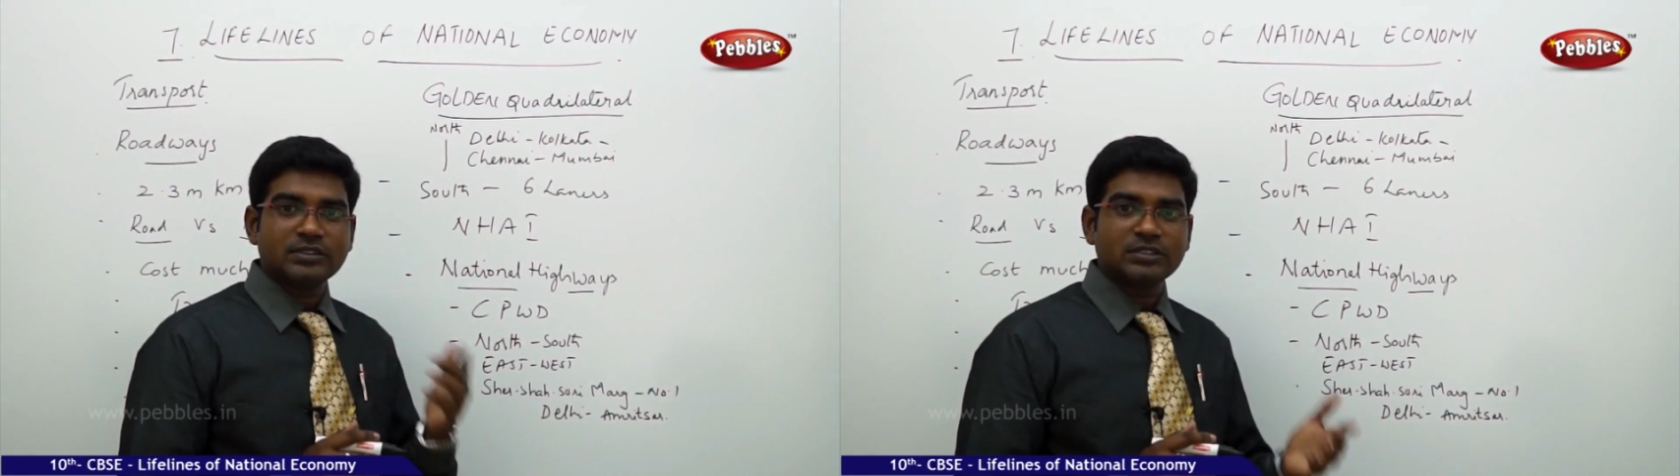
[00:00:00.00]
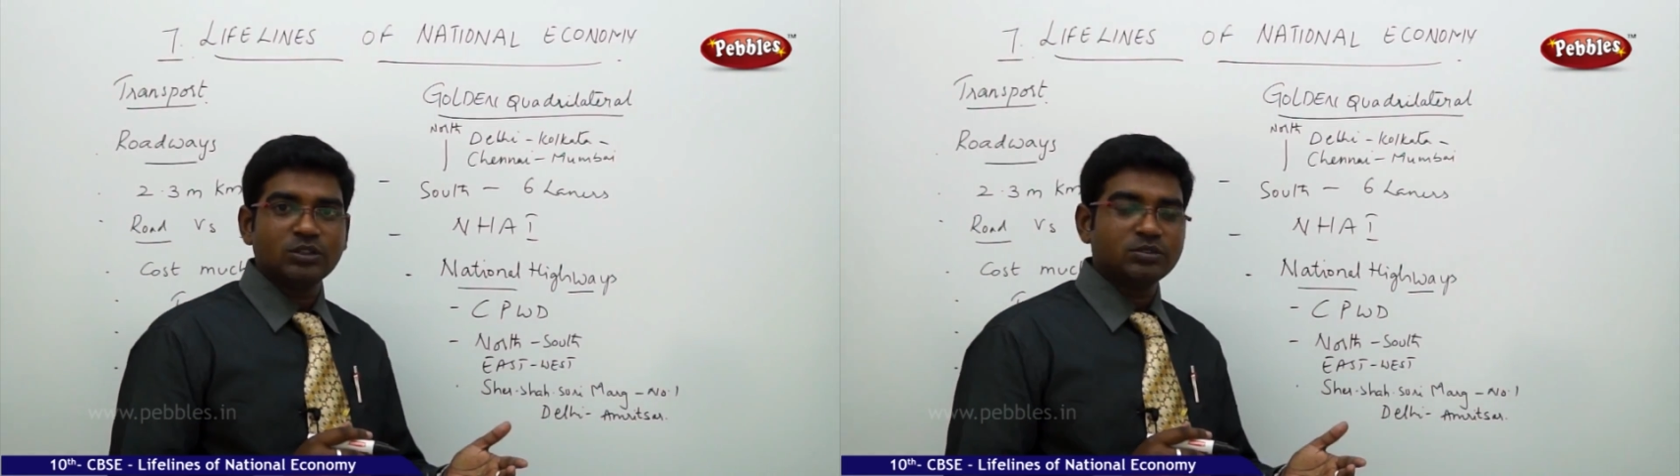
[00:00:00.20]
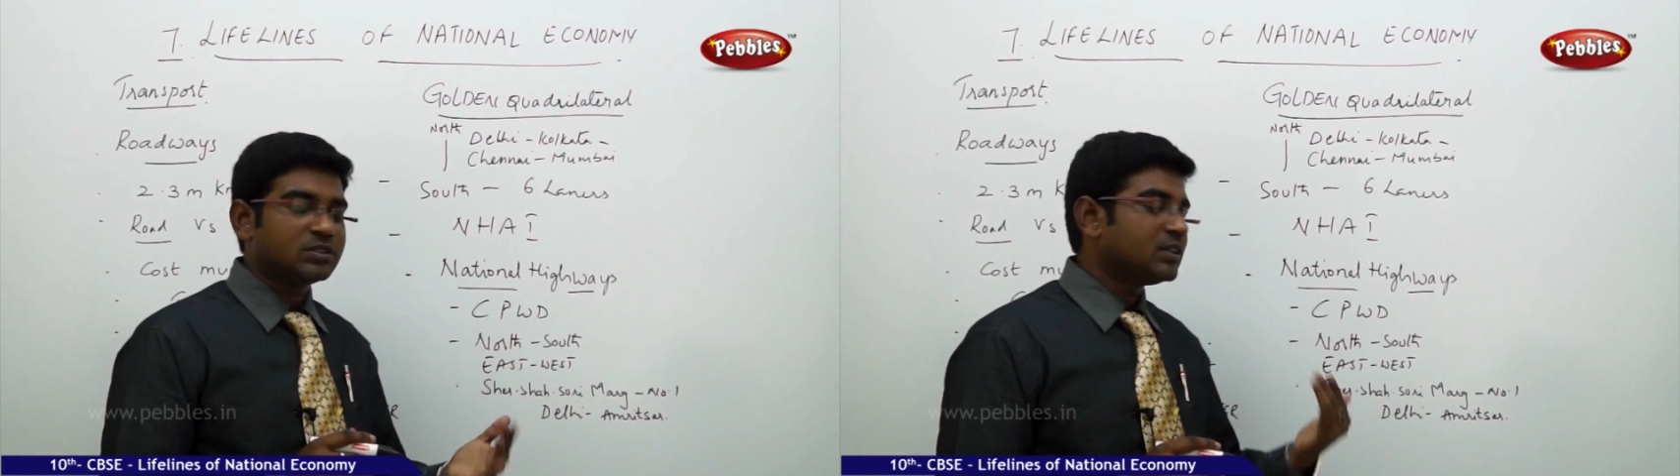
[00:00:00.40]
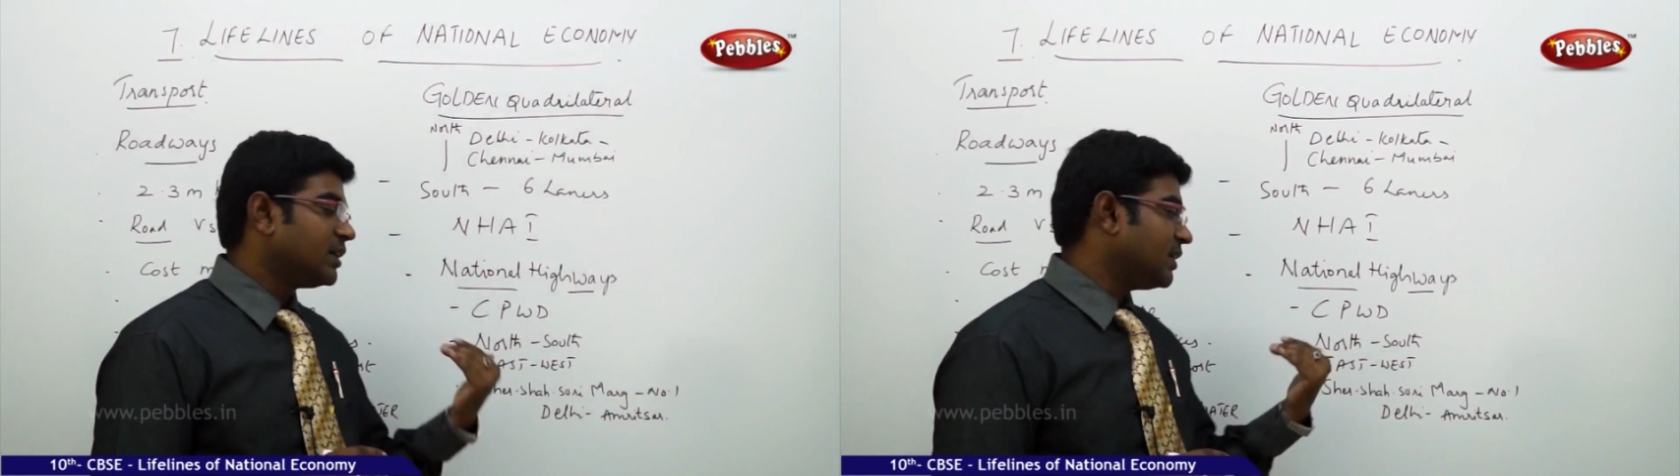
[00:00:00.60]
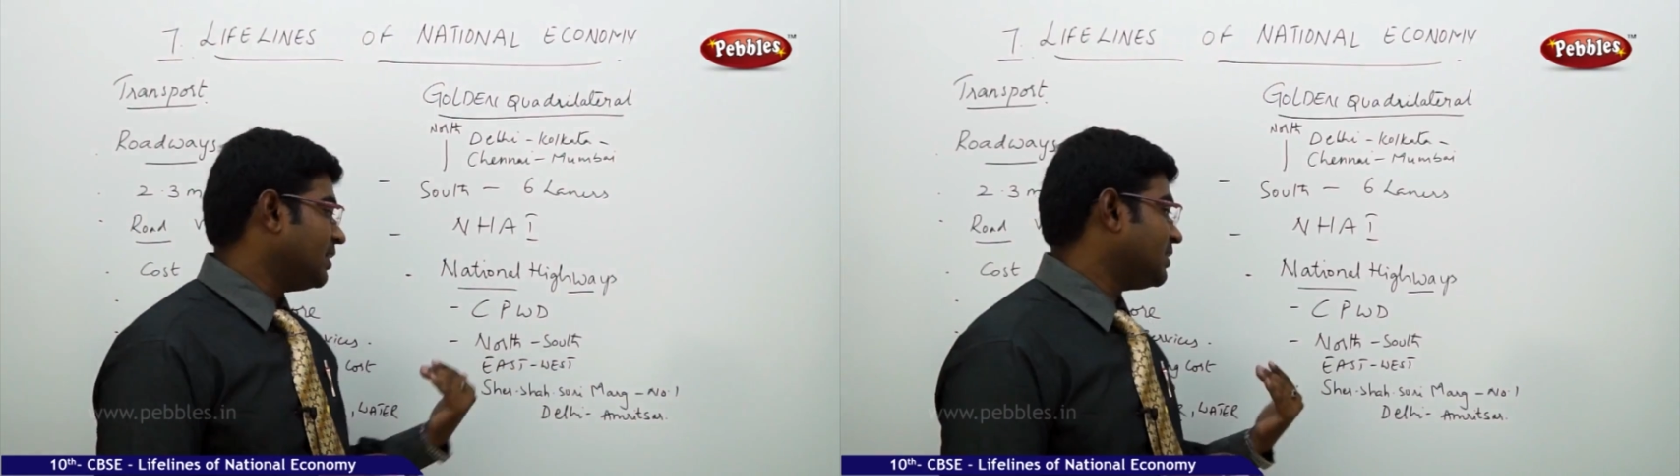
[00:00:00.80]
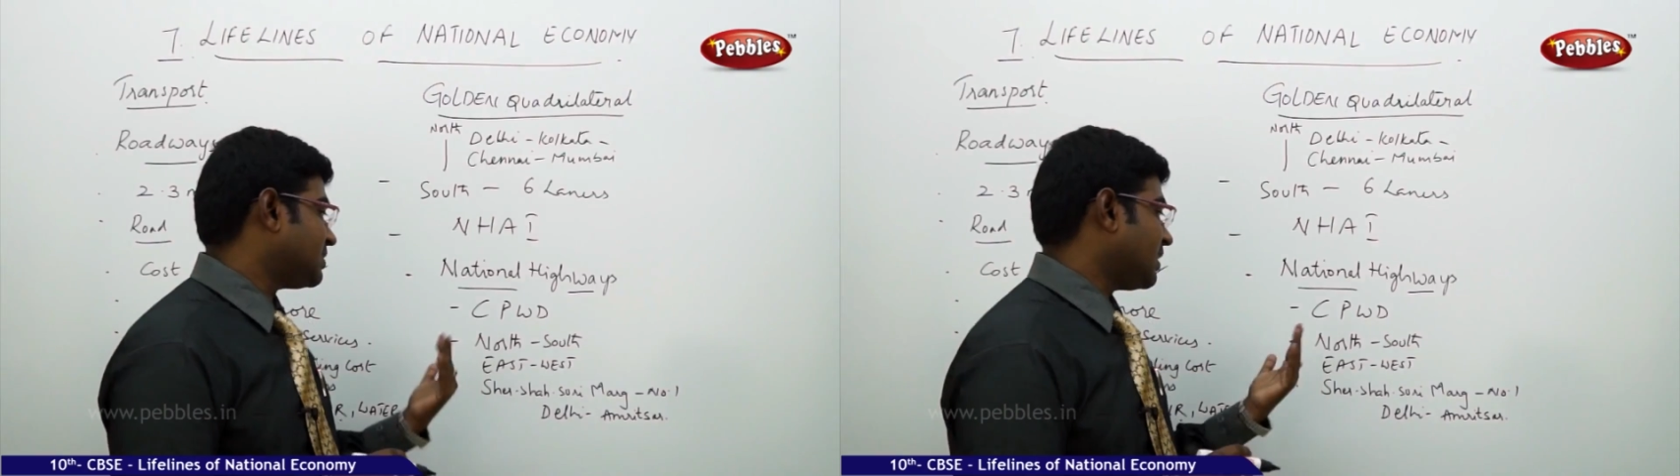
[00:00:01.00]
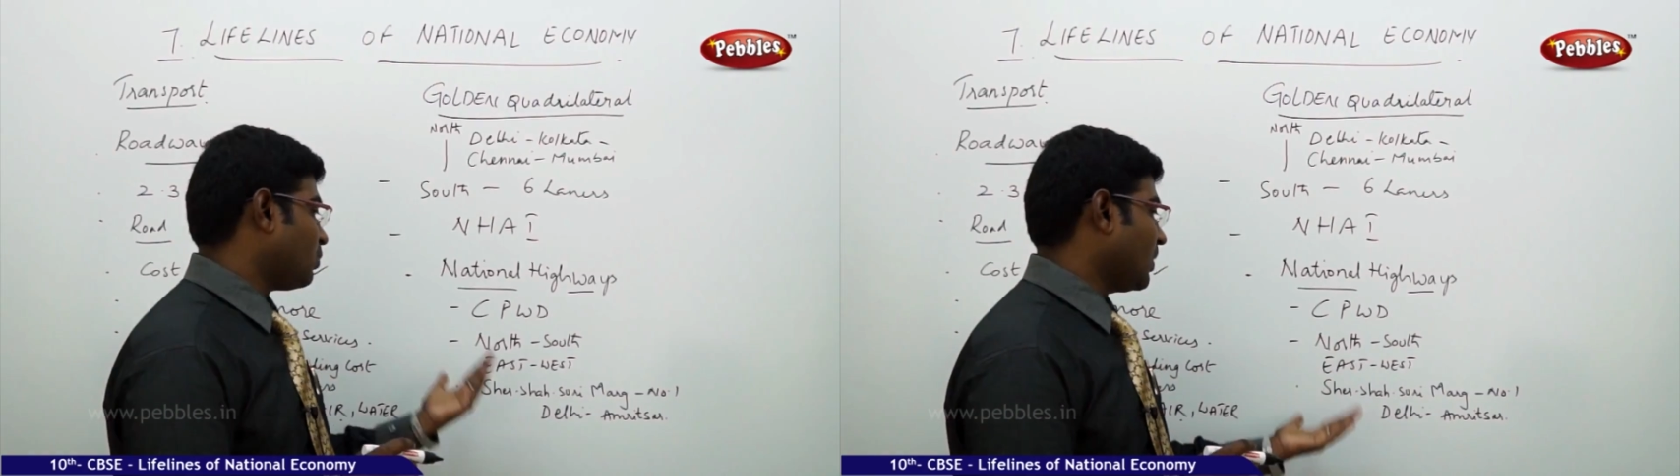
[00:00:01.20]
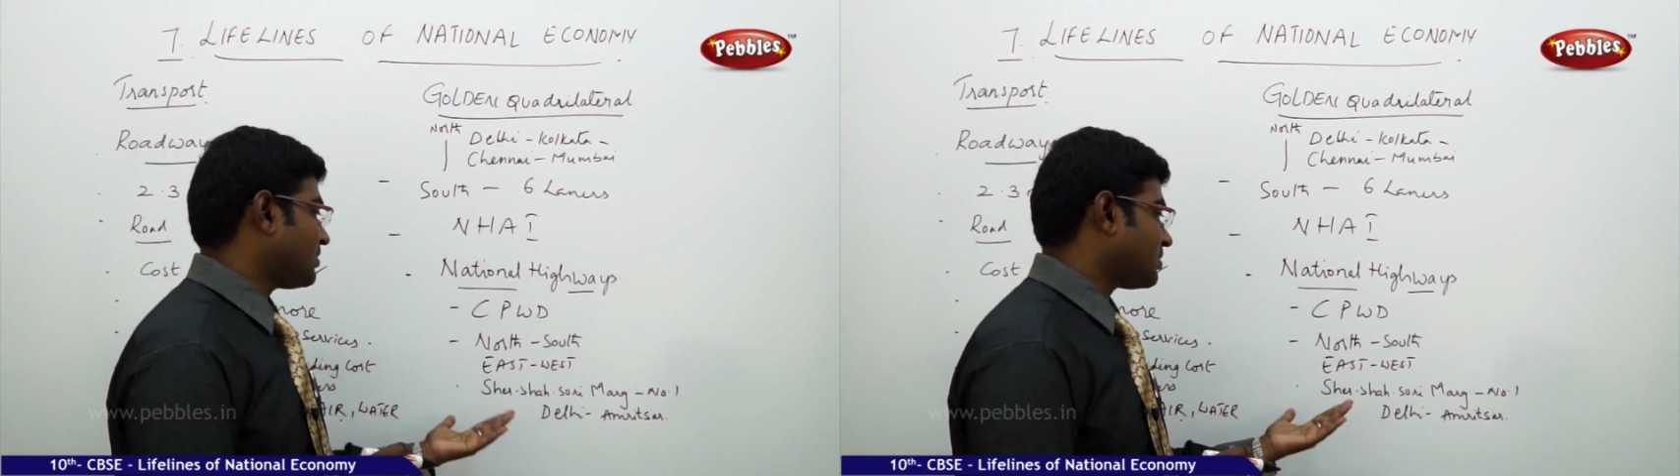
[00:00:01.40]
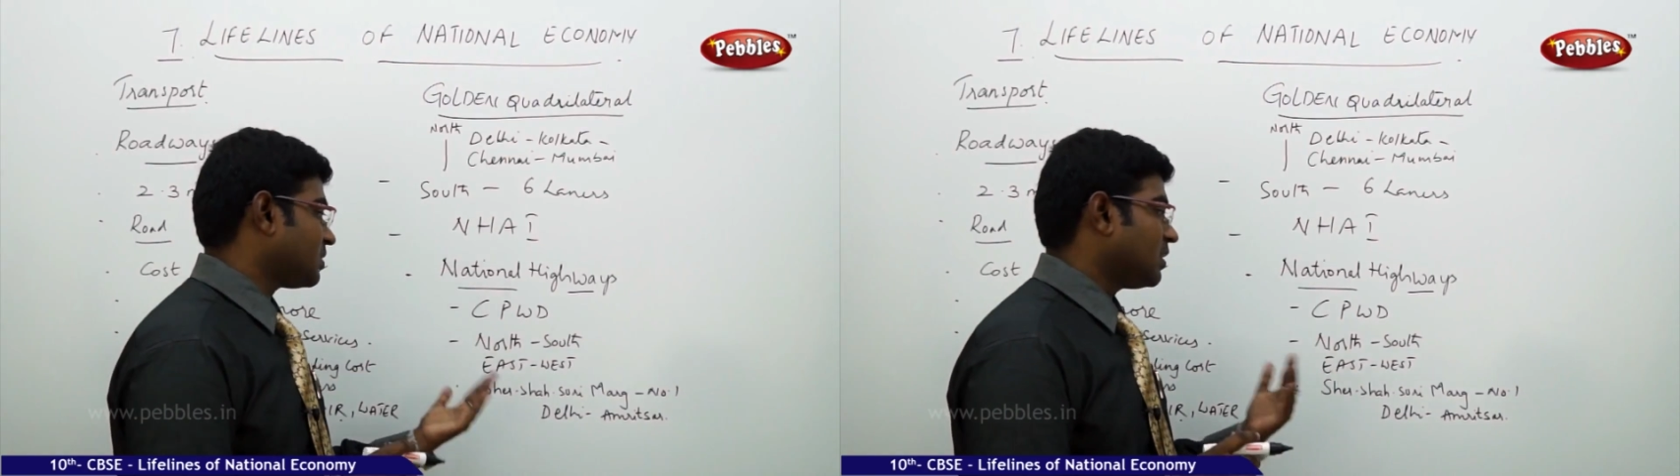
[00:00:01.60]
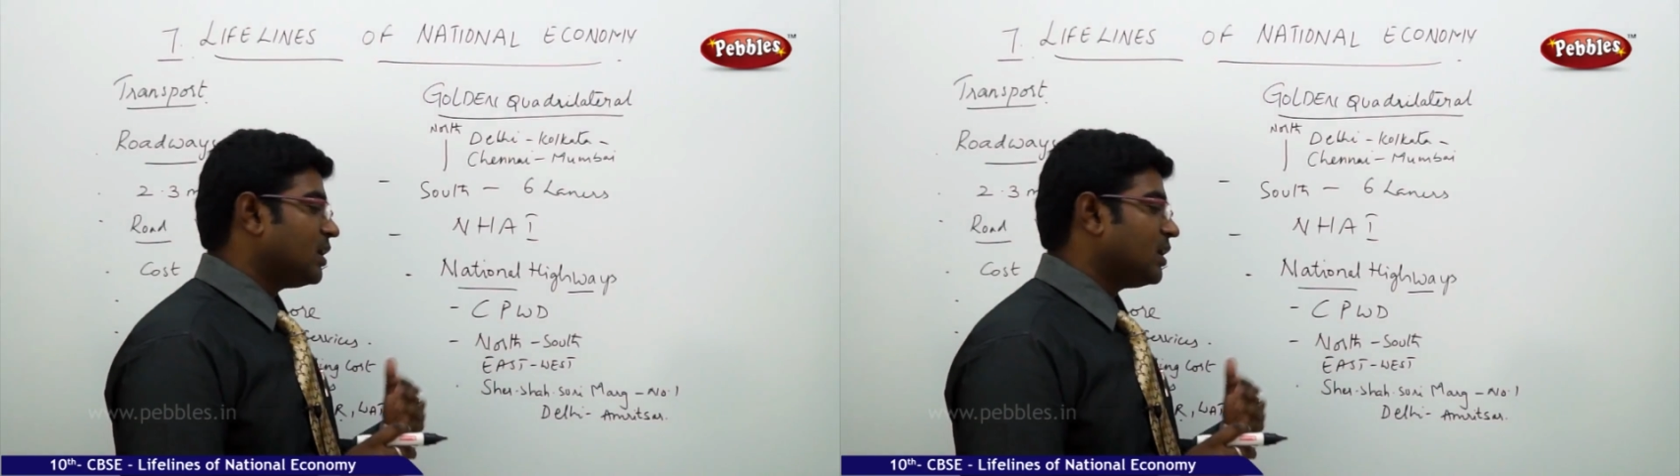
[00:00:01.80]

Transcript: and south, east and west.